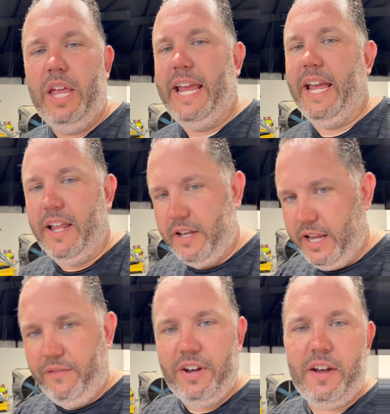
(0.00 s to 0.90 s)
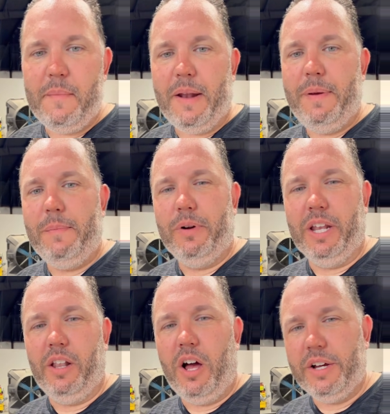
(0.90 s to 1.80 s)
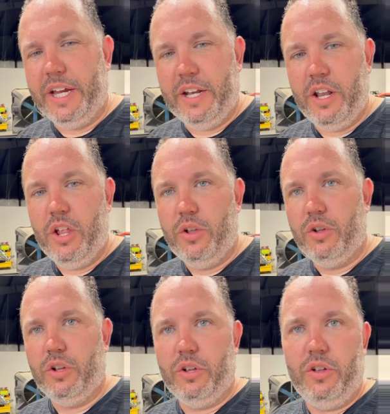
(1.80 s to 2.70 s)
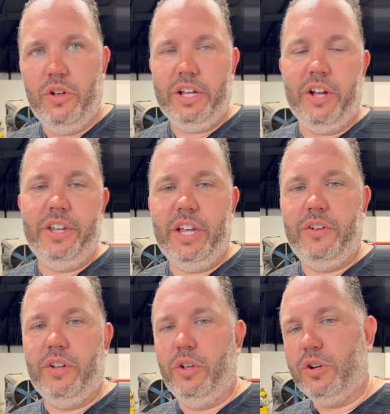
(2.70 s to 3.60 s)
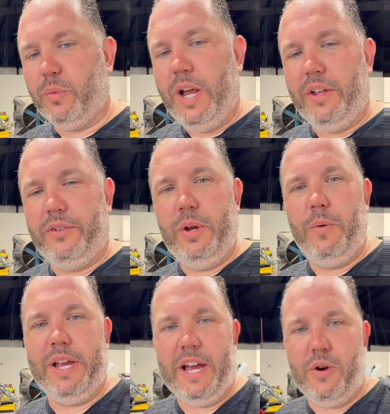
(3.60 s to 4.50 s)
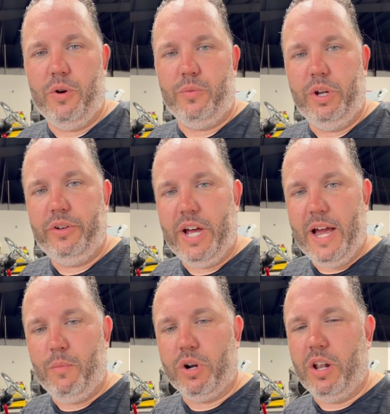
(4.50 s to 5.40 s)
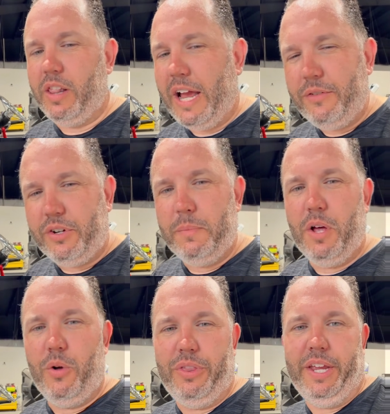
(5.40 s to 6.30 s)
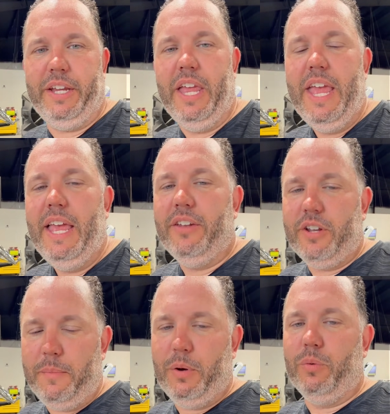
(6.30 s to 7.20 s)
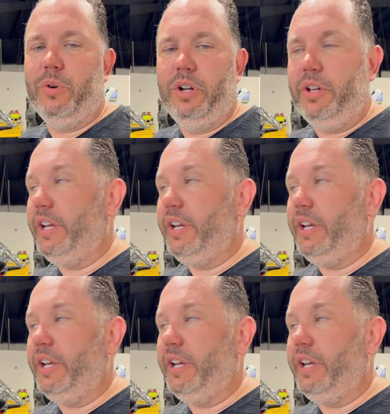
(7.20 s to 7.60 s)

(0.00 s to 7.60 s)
an infinite amount of people can log in, click on this, look around, see what we got going in real time. We're going to live stream the whole thing. It's going to be really